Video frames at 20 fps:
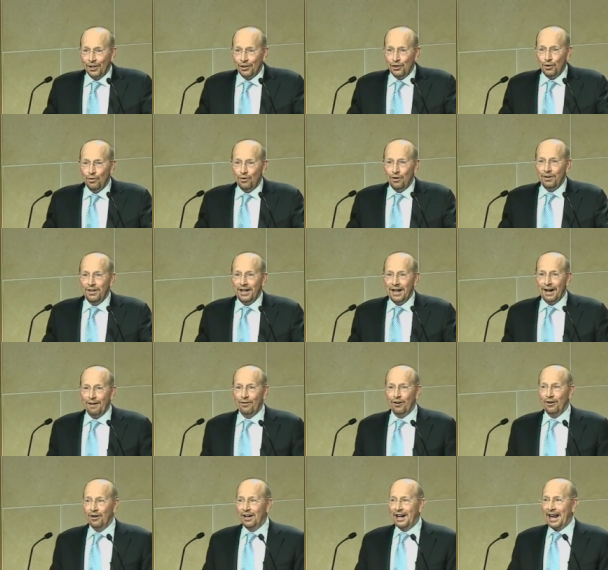You could
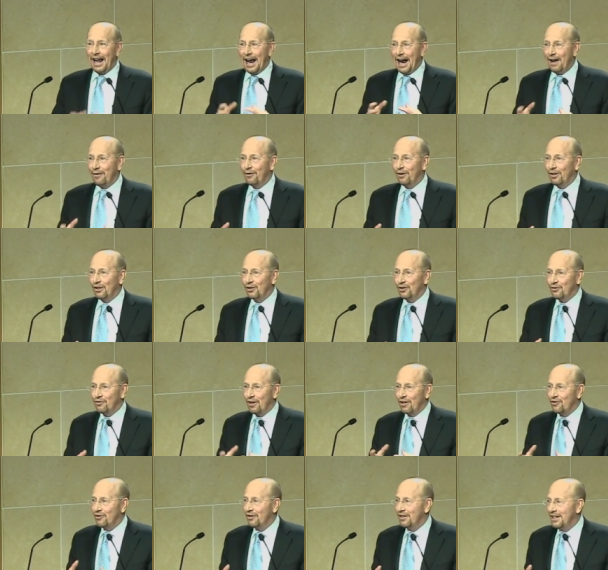never gather a
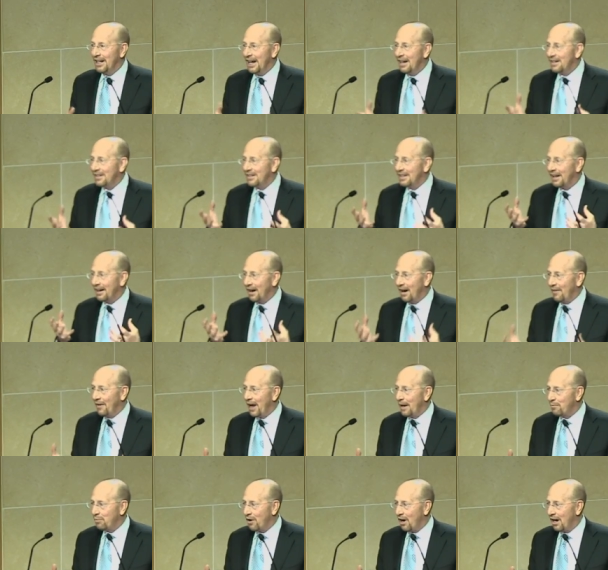structured data set on
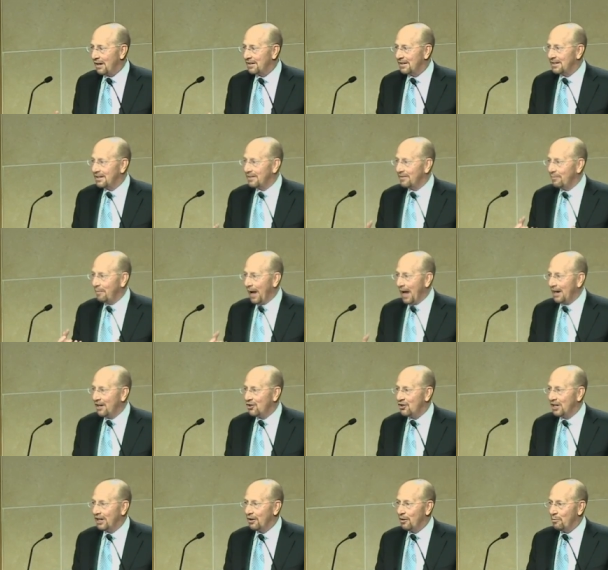that process of
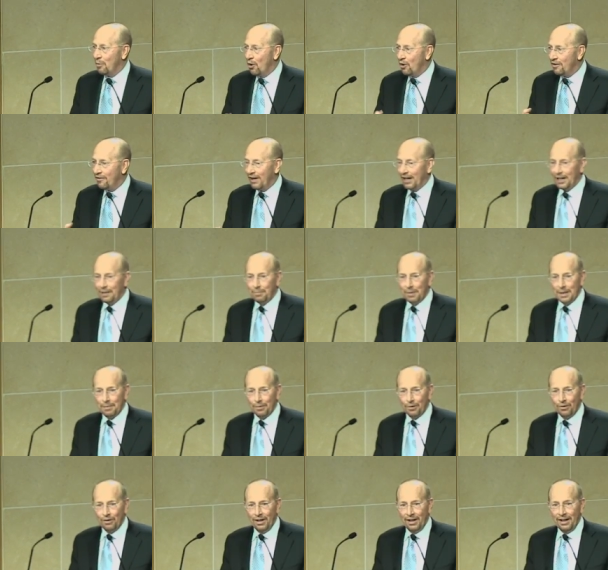managing or motivating
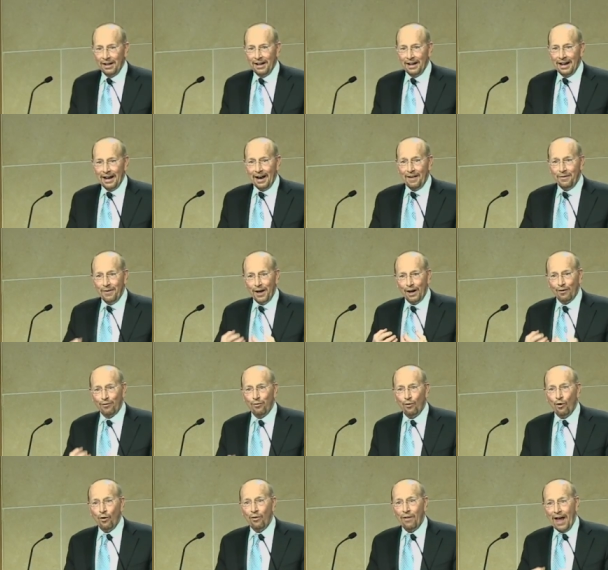people. And
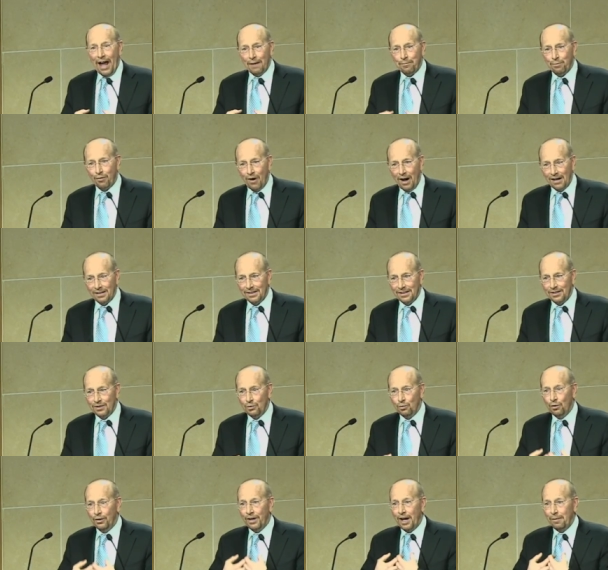therefore, that
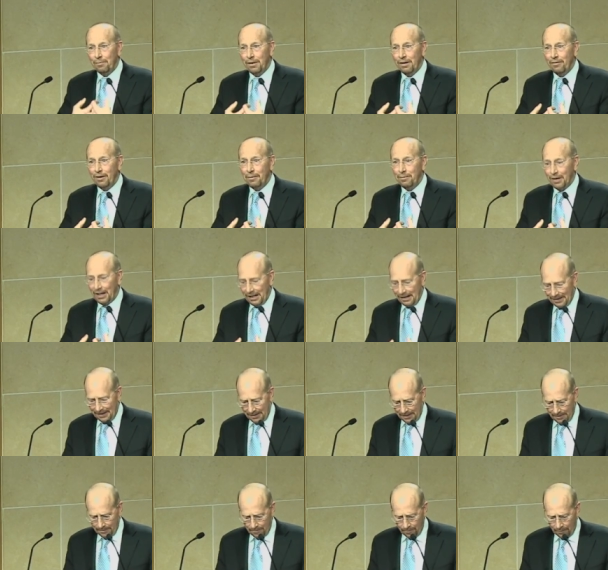process will not be
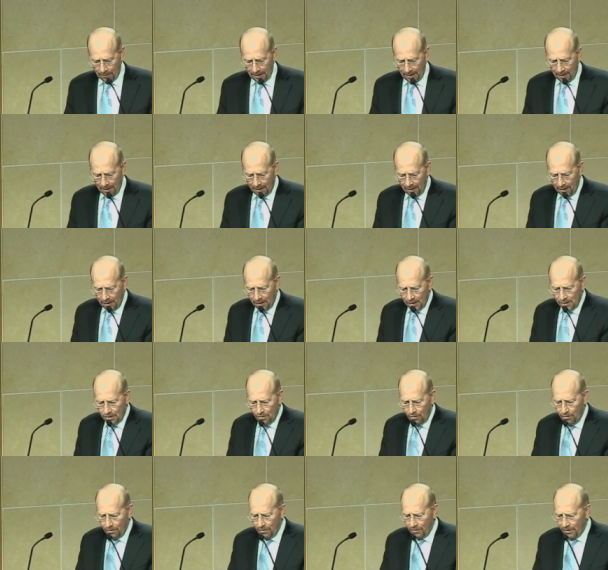replaced.
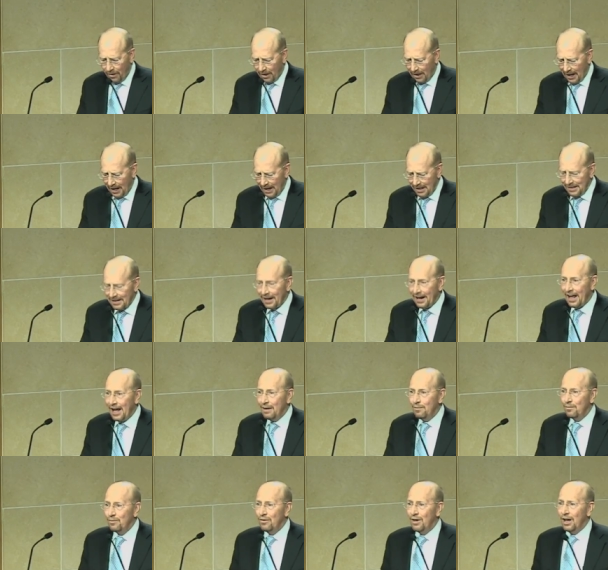So the guys at
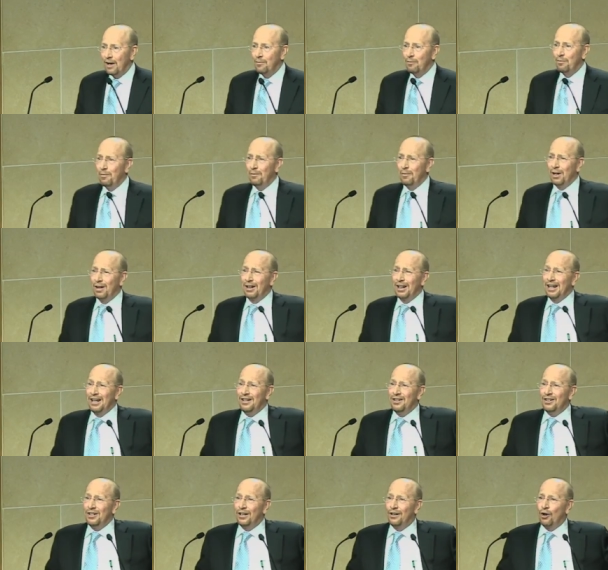
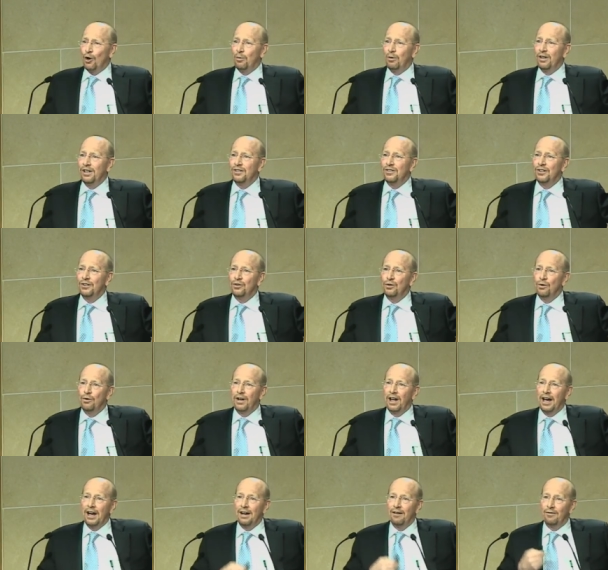McKinsey Global
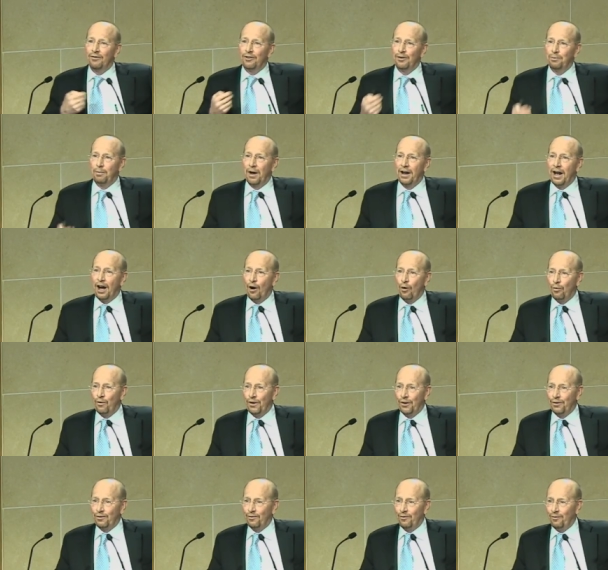Institute have spun out
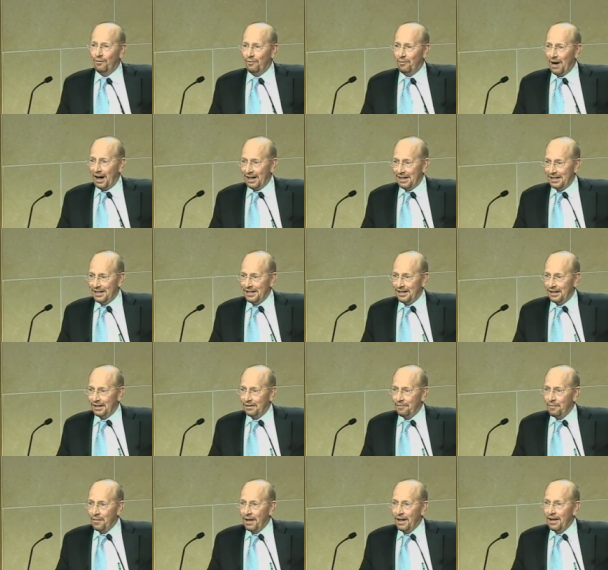this
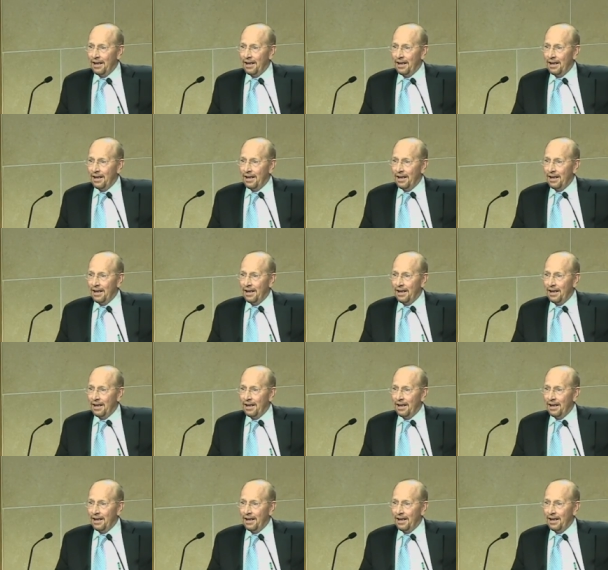idea.